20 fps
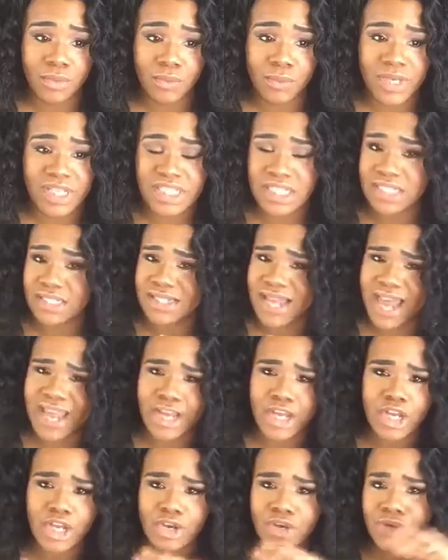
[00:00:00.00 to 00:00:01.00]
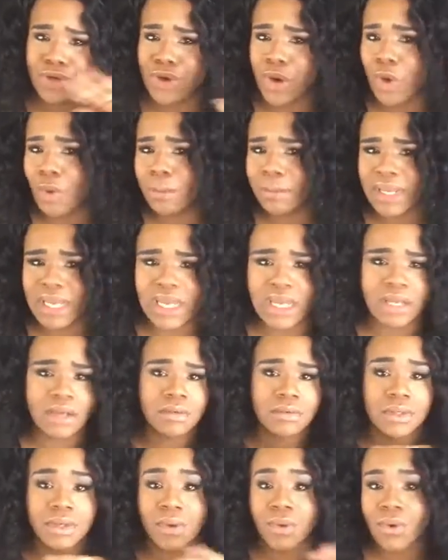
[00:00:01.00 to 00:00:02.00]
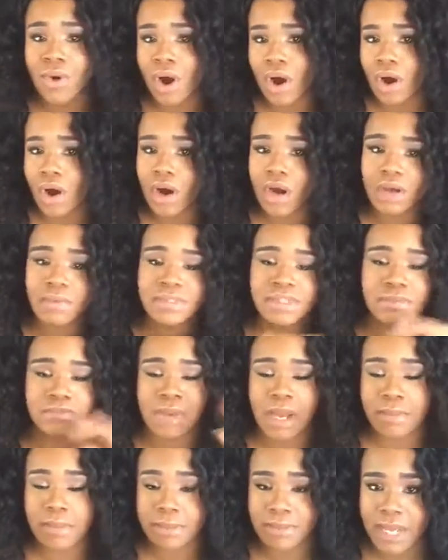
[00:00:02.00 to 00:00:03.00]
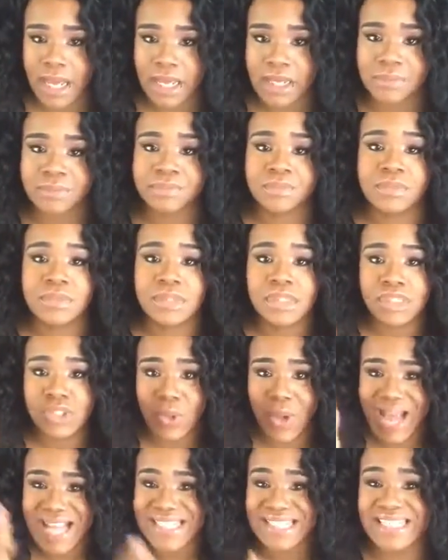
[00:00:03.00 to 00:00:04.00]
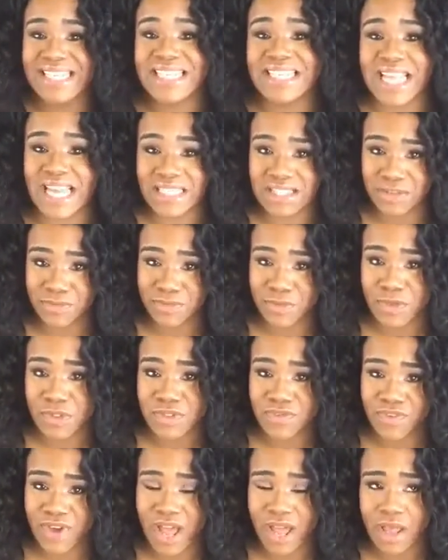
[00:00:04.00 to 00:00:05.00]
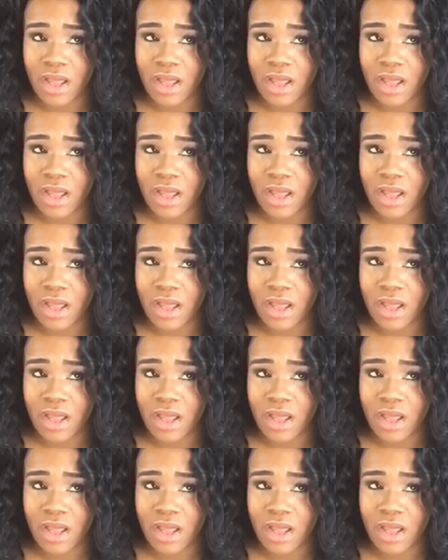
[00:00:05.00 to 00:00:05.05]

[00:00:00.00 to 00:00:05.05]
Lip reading: which is like no meat, no carbs, blah, blah, blah. So I did that the first